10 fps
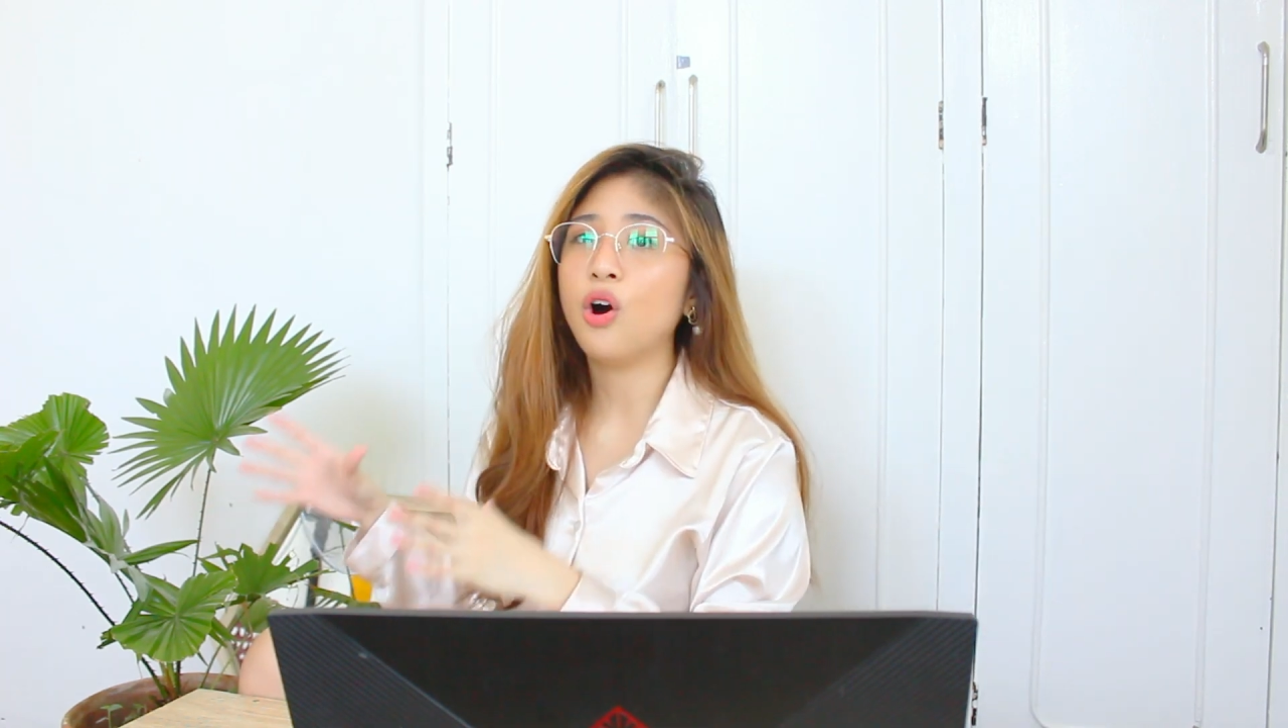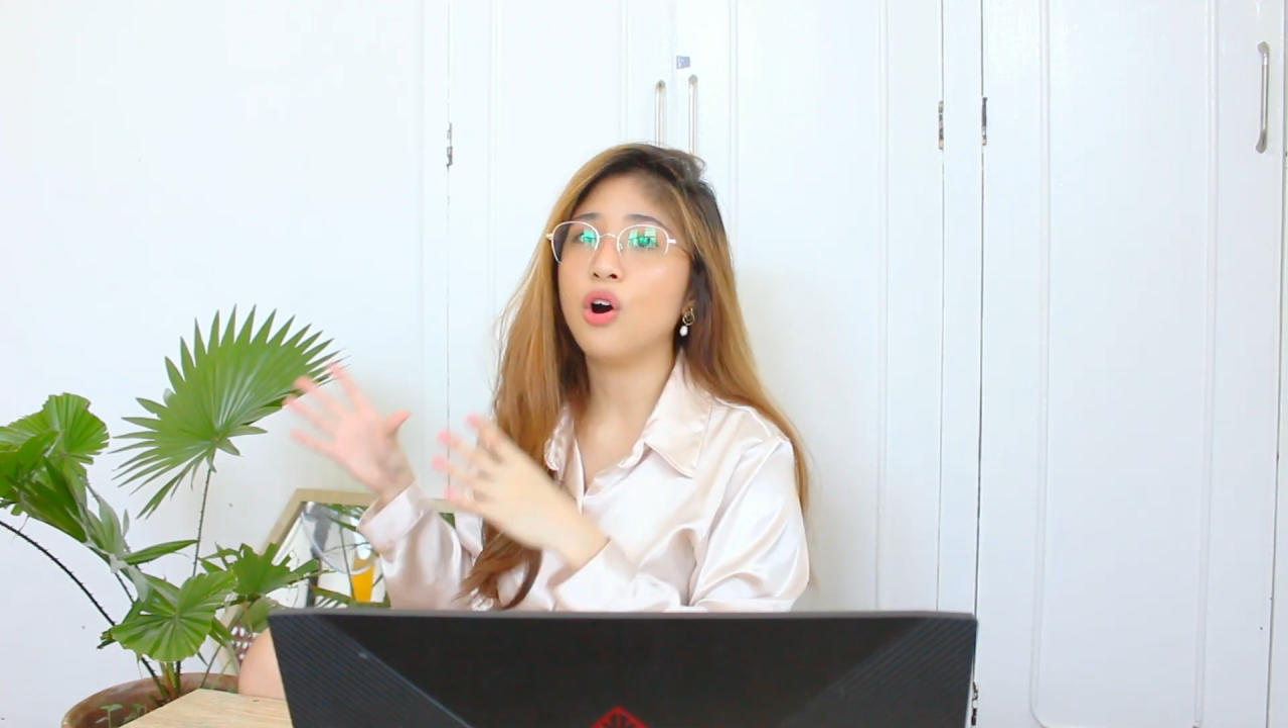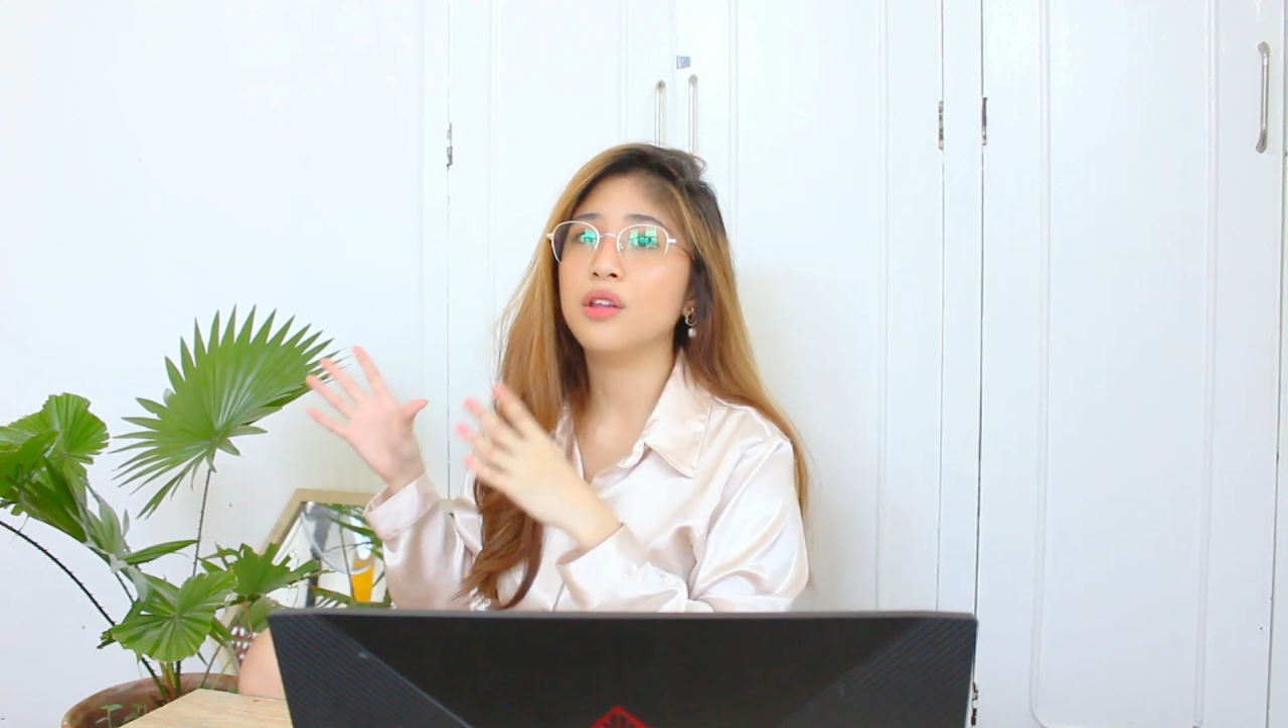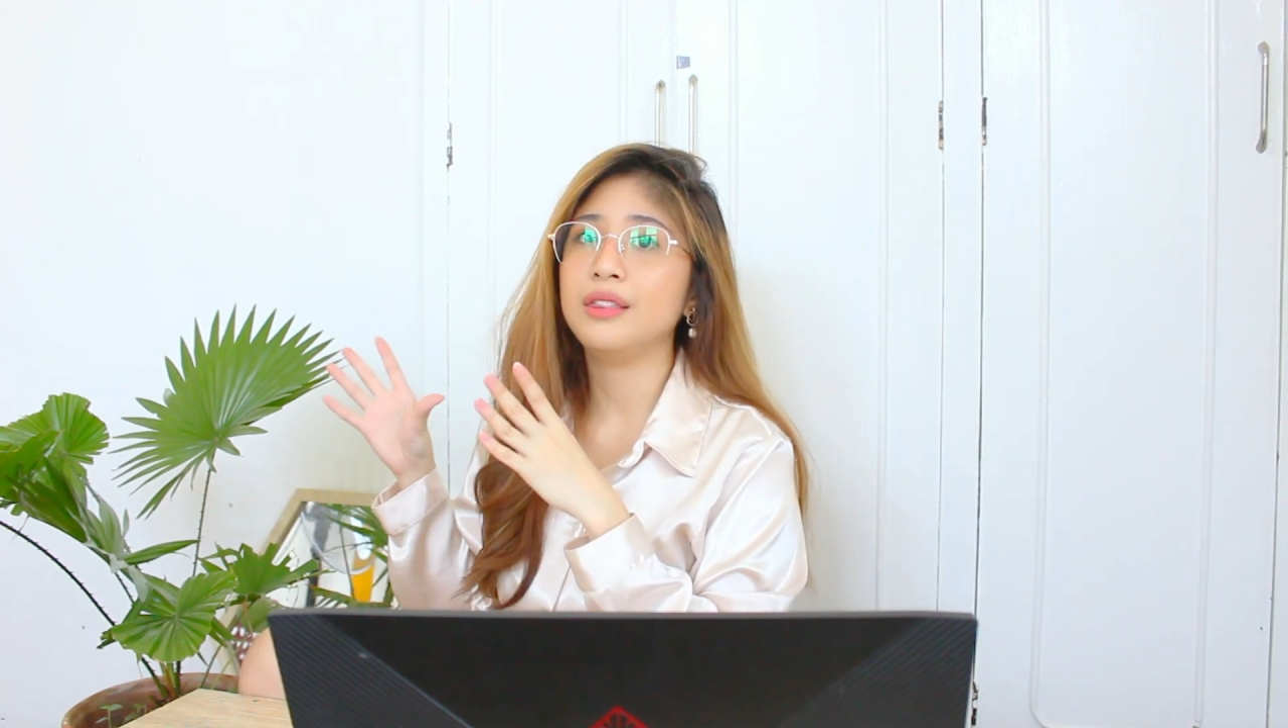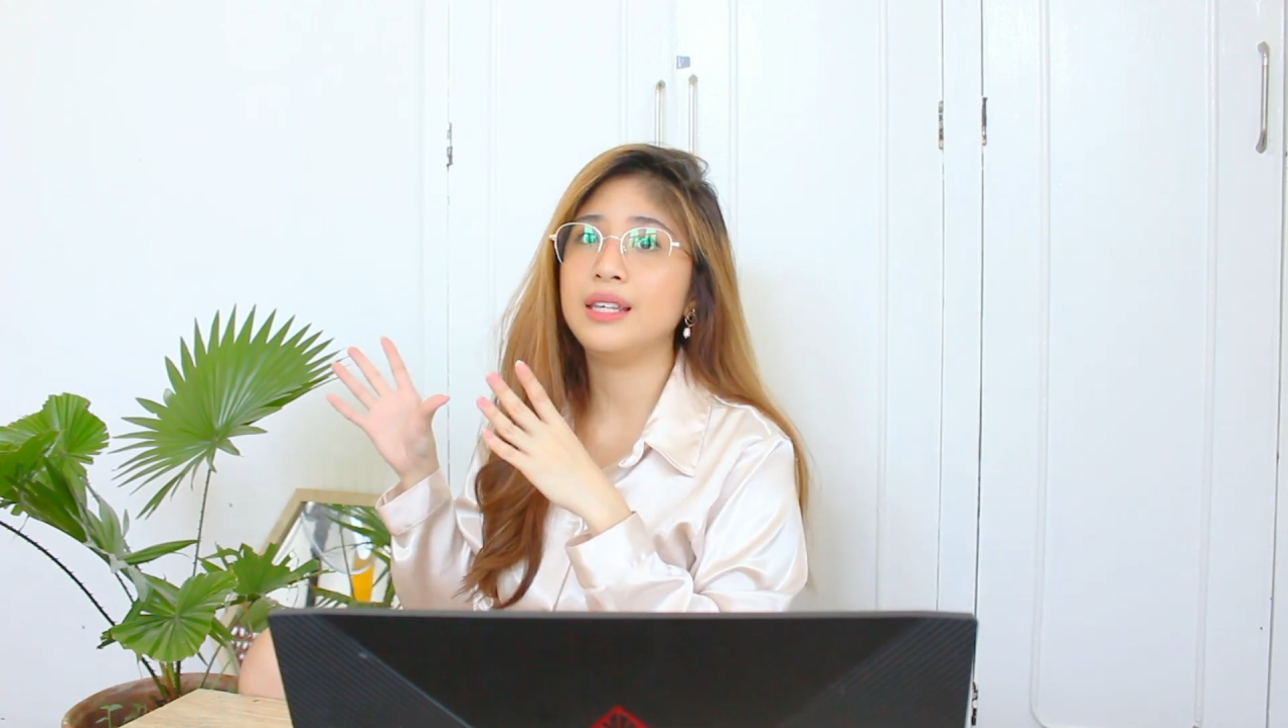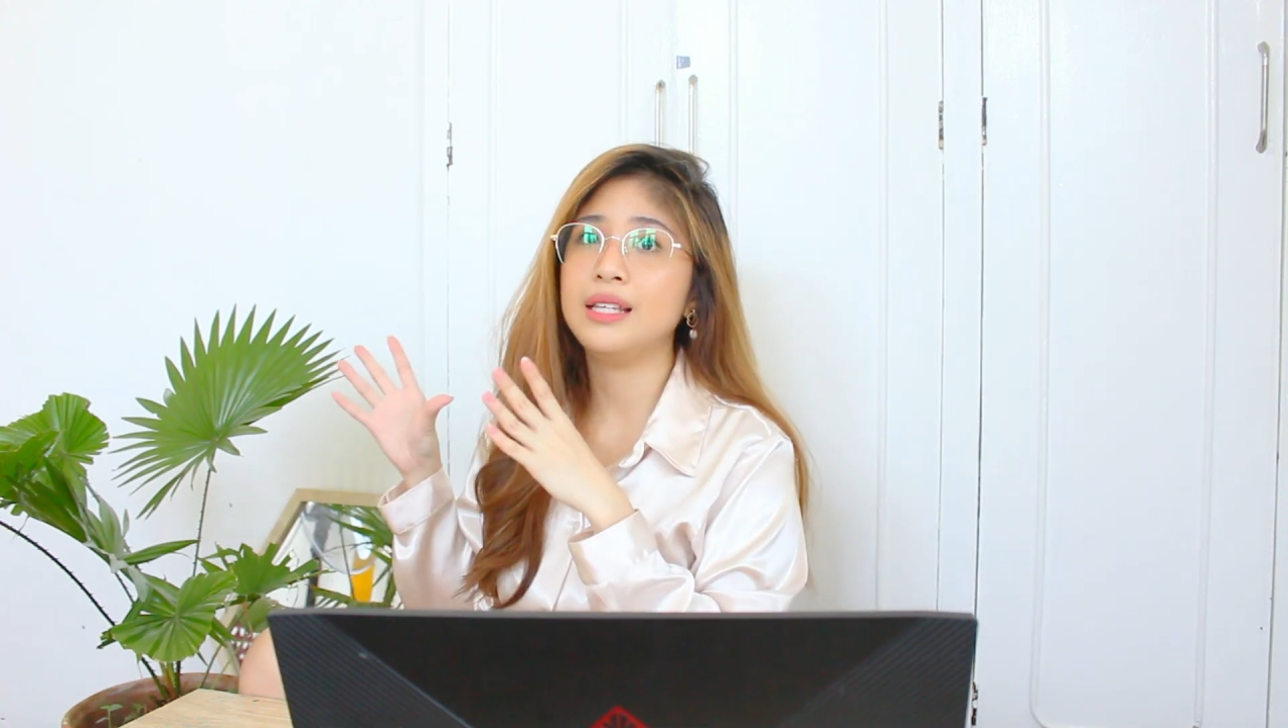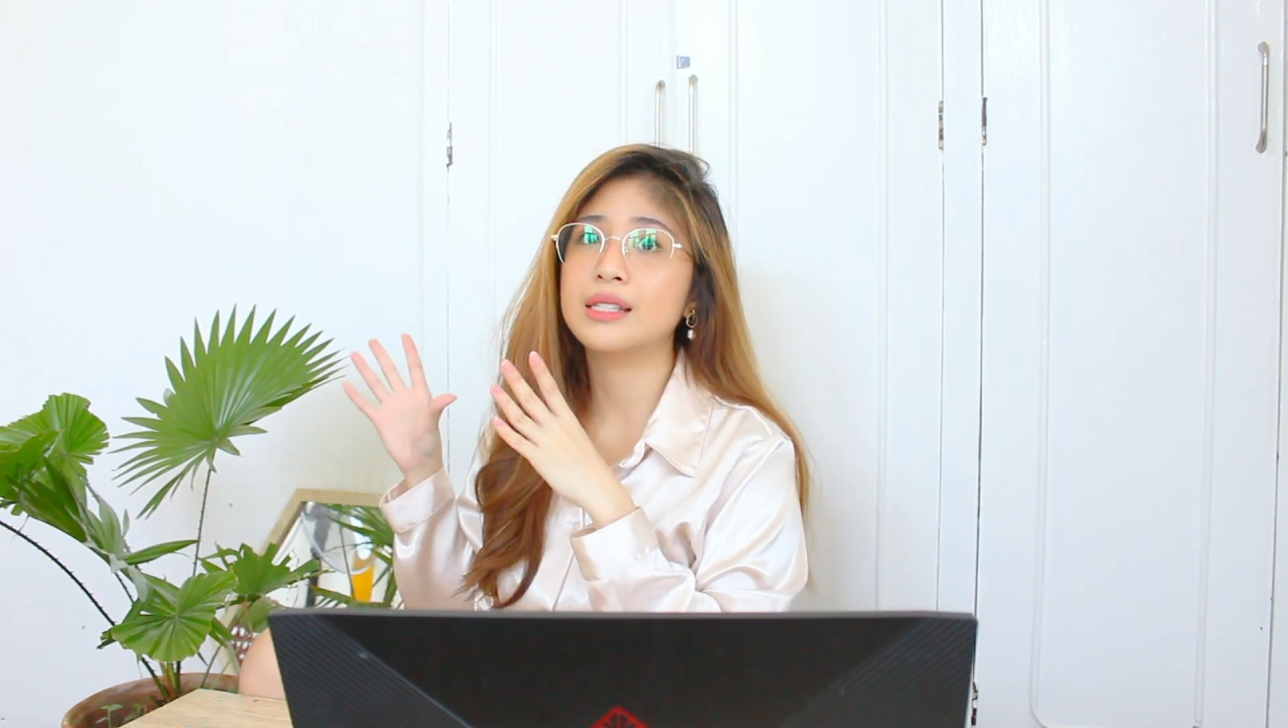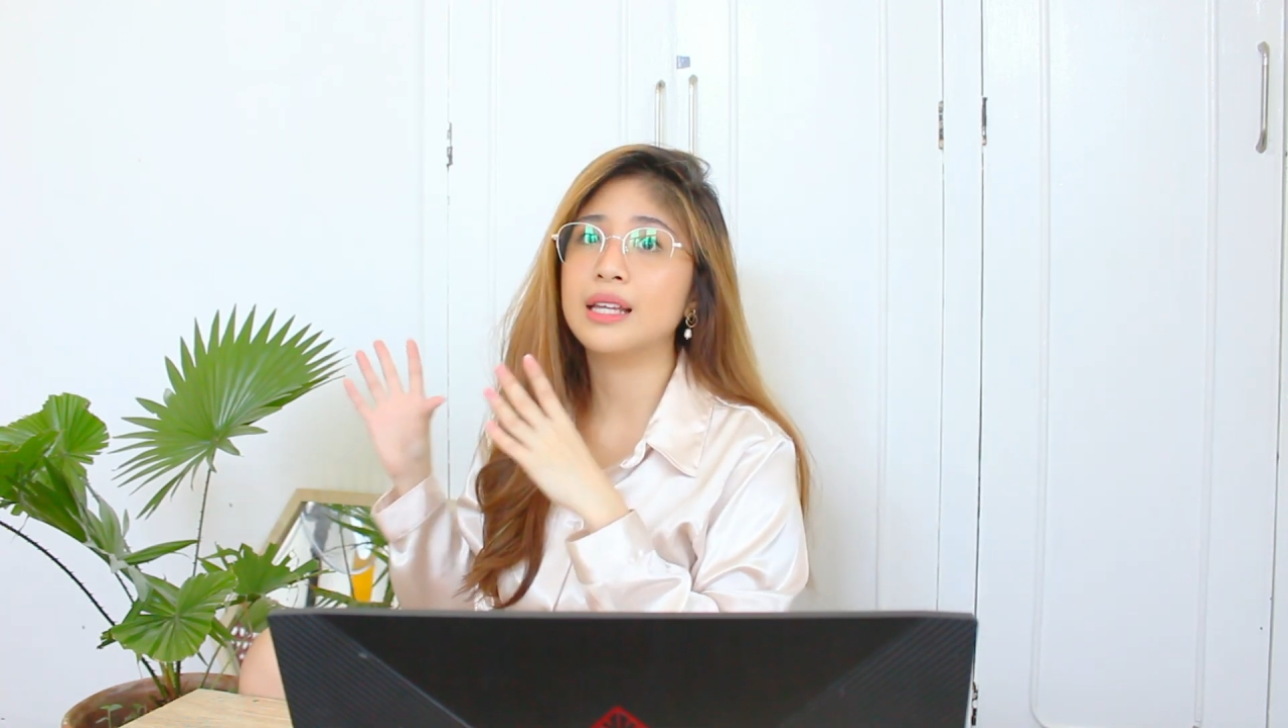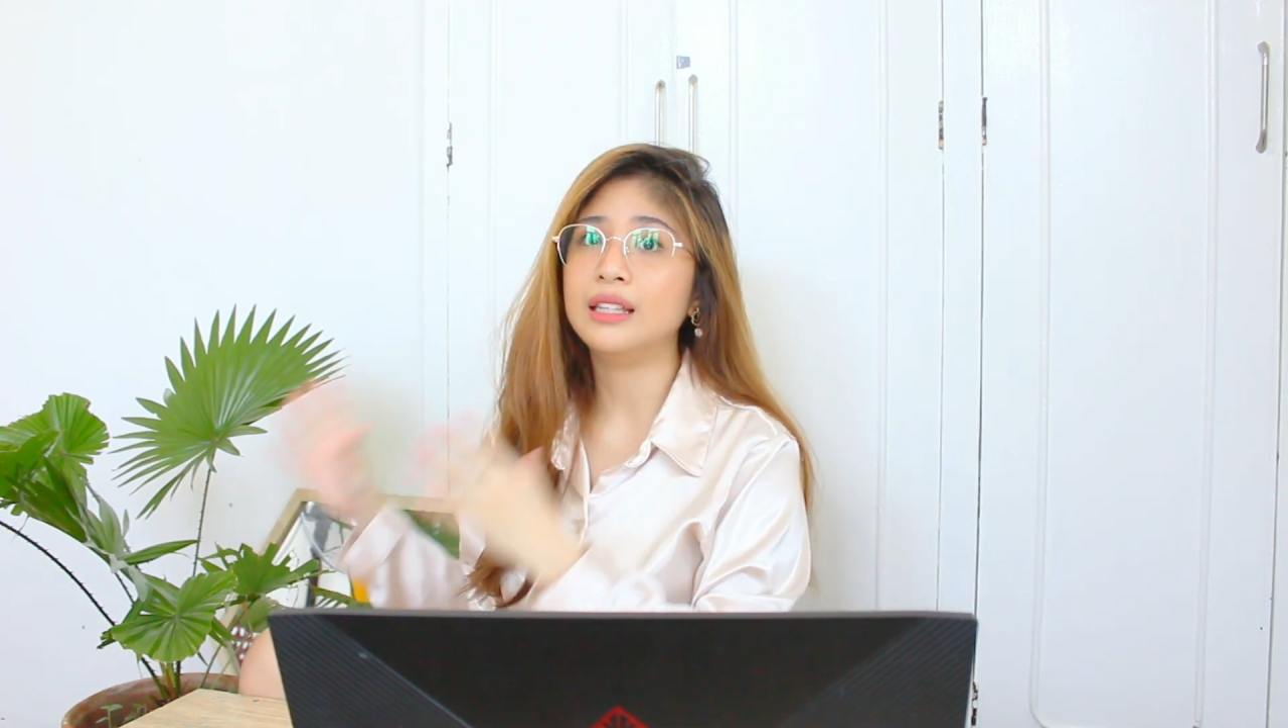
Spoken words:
on these